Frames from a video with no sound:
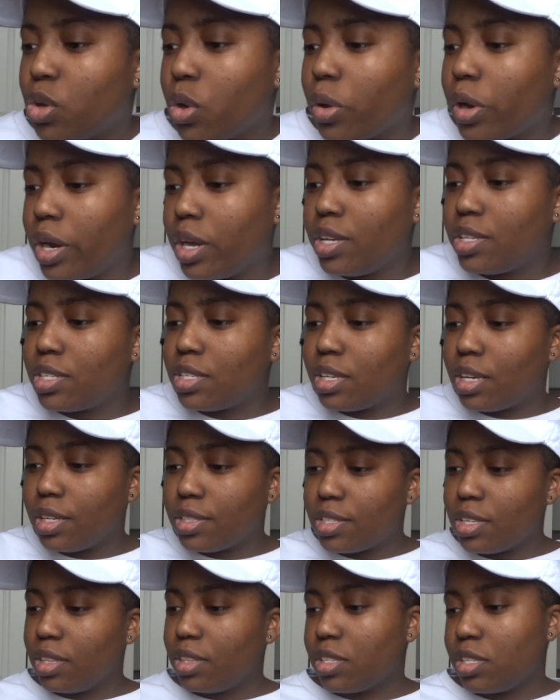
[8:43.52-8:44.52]
Taurus.
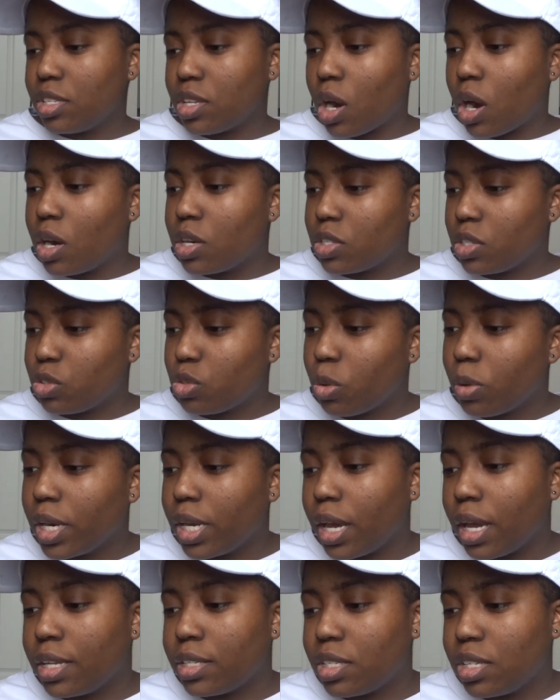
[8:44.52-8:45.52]
It's in the stars. In
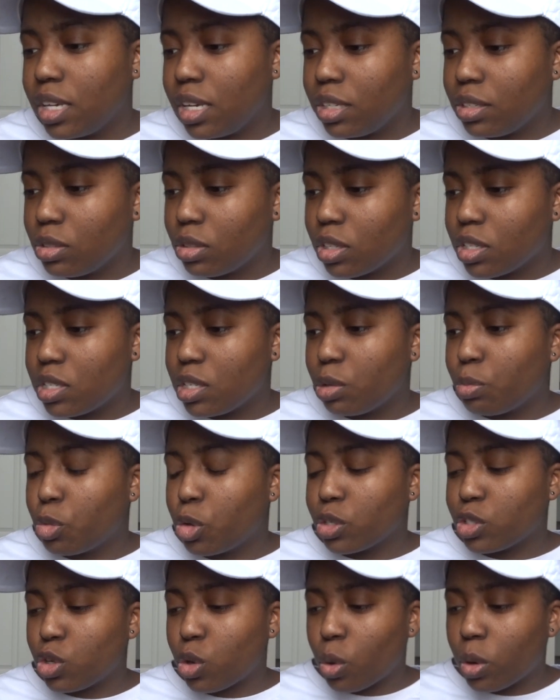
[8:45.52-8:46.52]
2018, you listen to
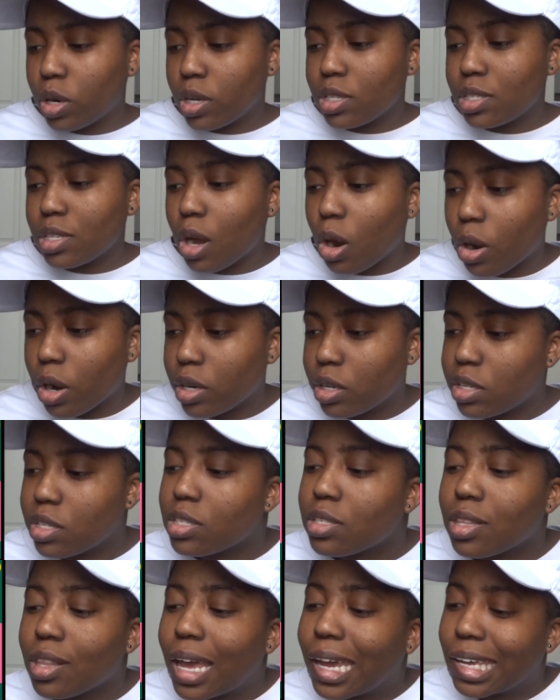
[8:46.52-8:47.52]
more Taurus
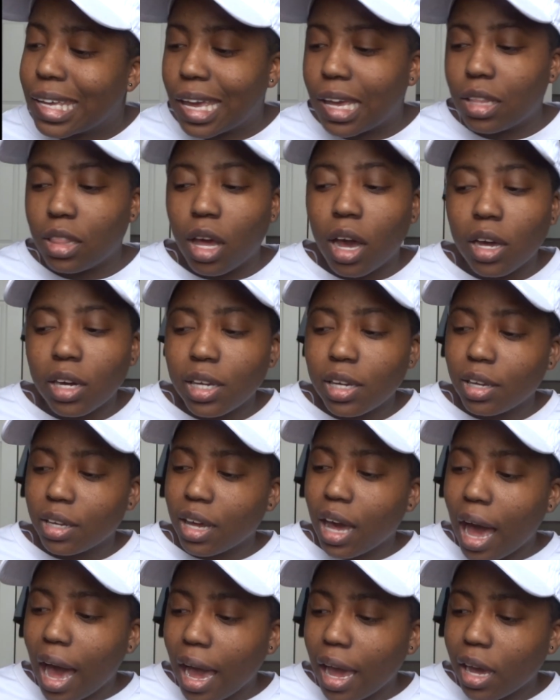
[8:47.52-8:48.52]
artists like Kehlani
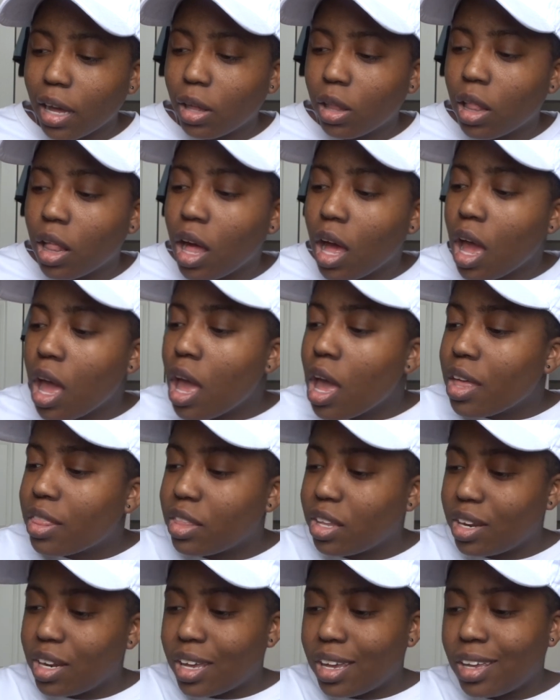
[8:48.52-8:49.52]
and Kyle
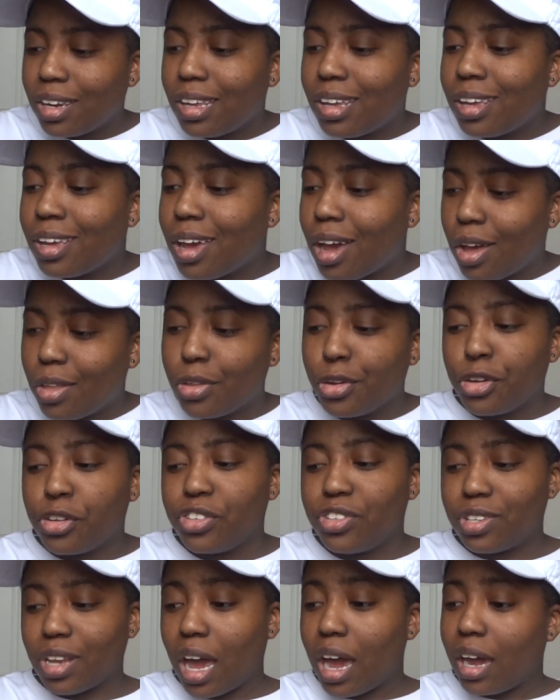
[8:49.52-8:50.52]
than any other
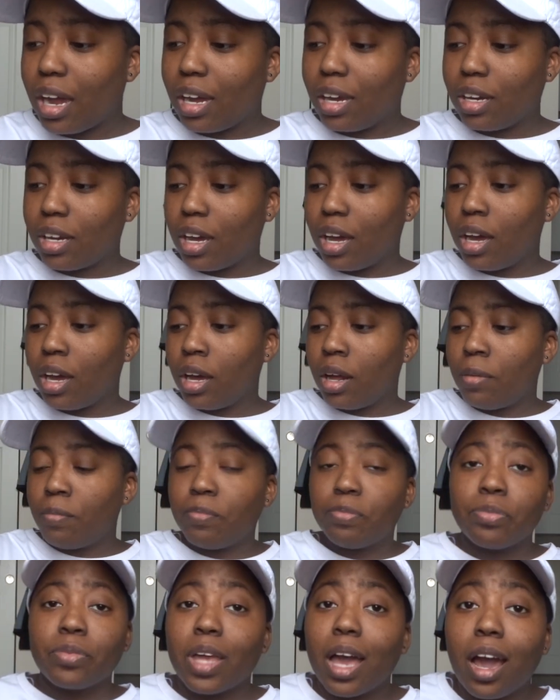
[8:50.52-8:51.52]
sign.
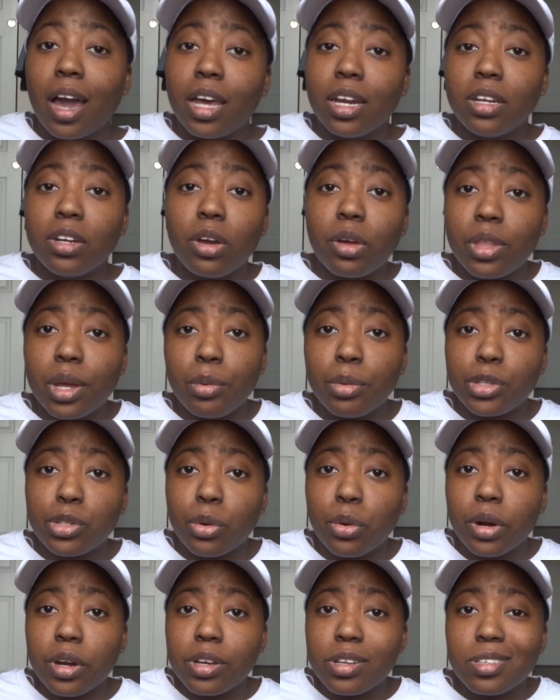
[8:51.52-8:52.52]
I didn't know they were
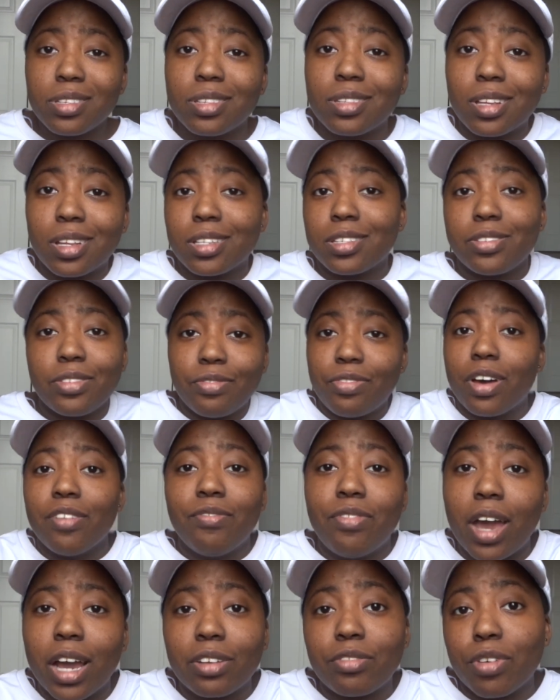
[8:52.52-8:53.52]
Taurus. That's a
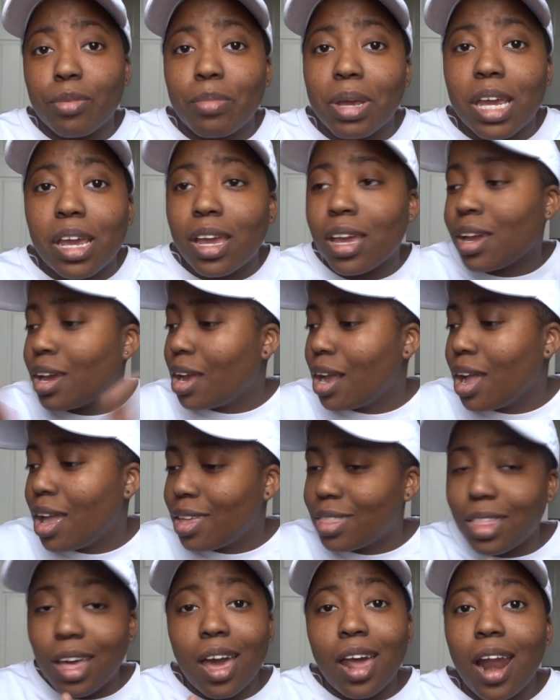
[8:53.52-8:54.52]
fun fact for me
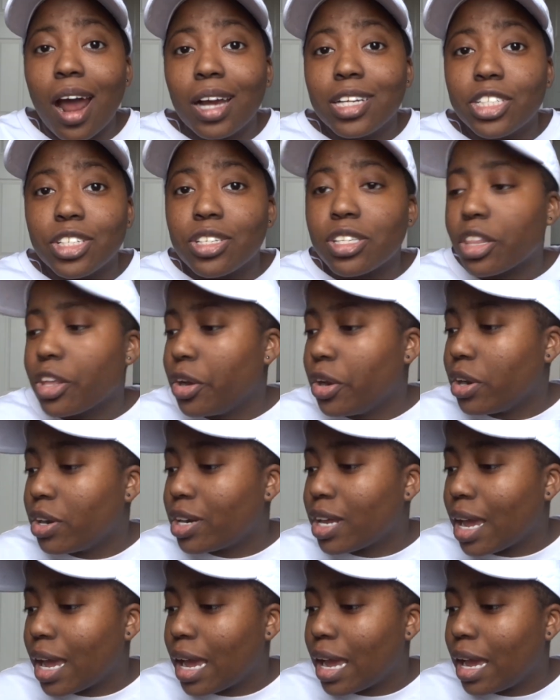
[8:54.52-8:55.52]
that I just
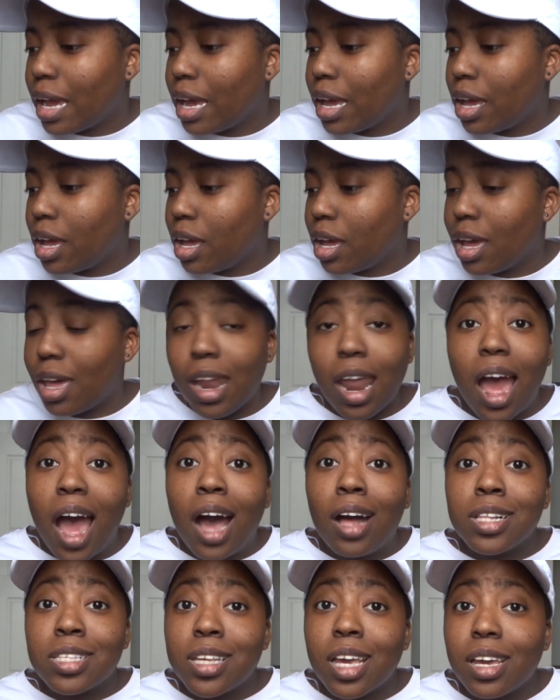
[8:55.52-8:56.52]
learned, and
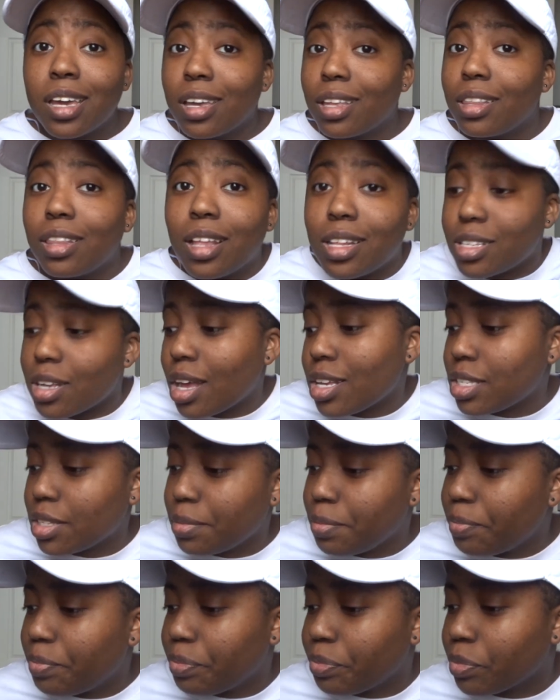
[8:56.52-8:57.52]
I'll take it. That's
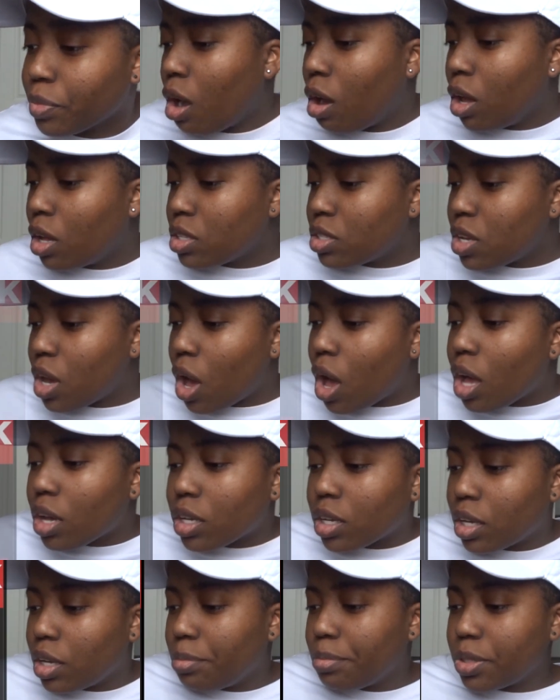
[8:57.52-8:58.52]
awesome. All
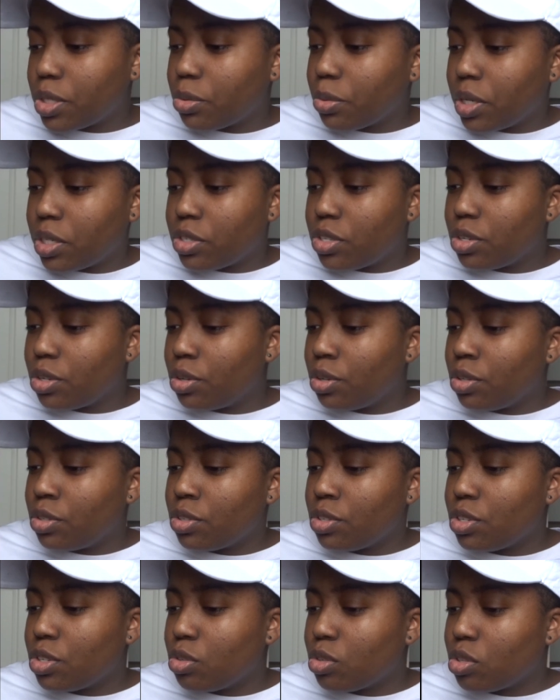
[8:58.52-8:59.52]
talk, in between
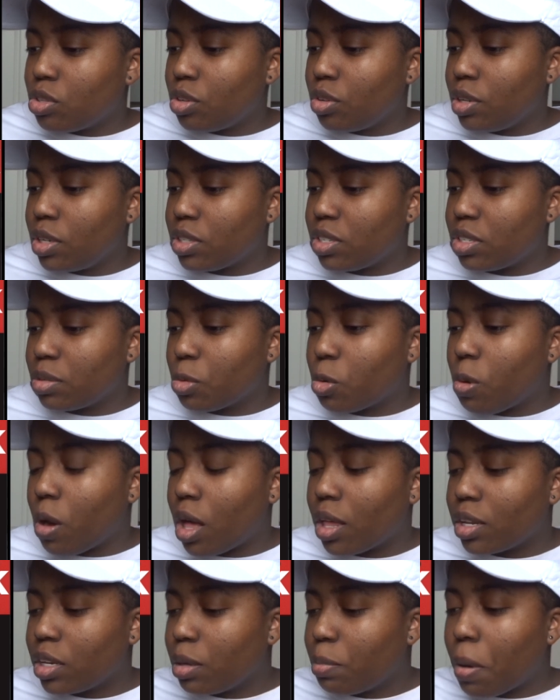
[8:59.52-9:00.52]
tunes, you tuned in some
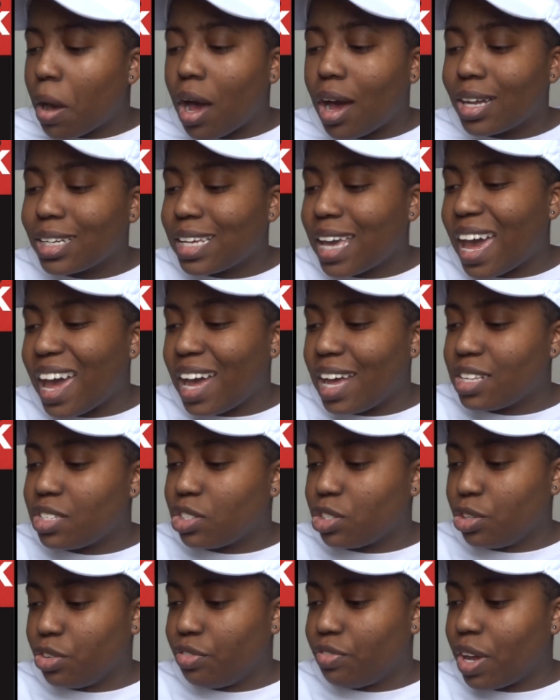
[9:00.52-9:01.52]
quality
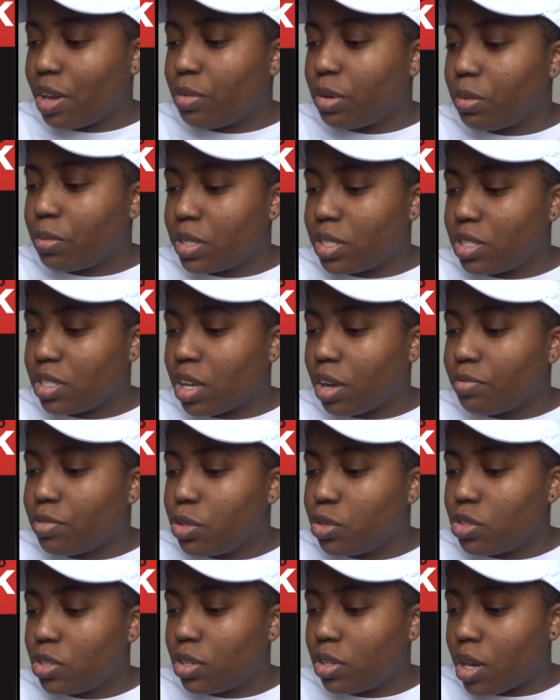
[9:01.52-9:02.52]
podcasts. Your favorite was Stuff
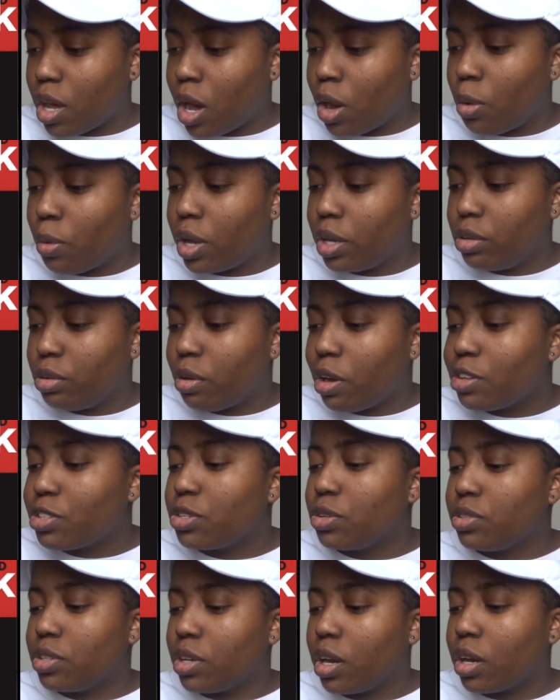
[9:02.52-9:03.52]
You Should Know, and you
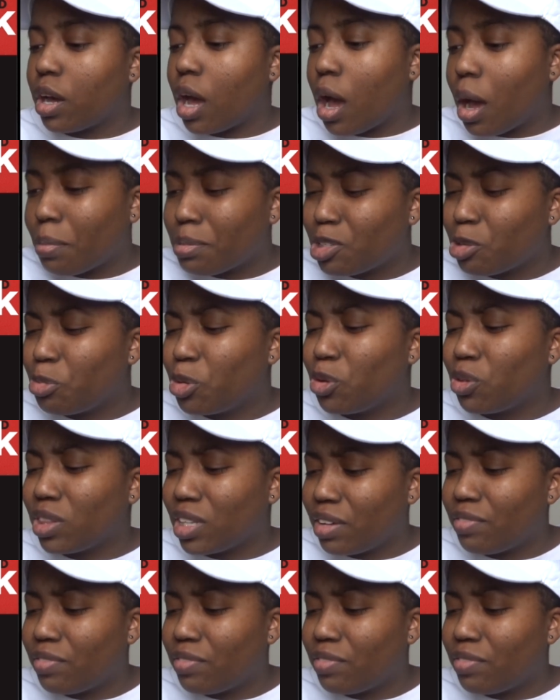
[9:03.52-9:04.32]
also dug Optimal